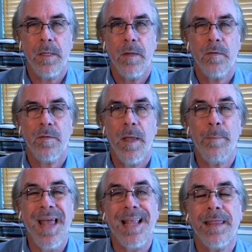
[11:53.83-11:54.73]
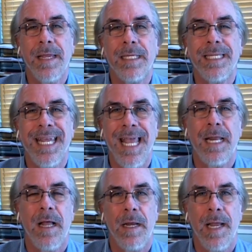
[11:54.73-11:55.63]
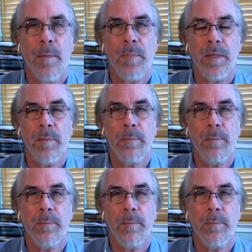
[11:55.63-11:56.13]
so that bad things cannot happen.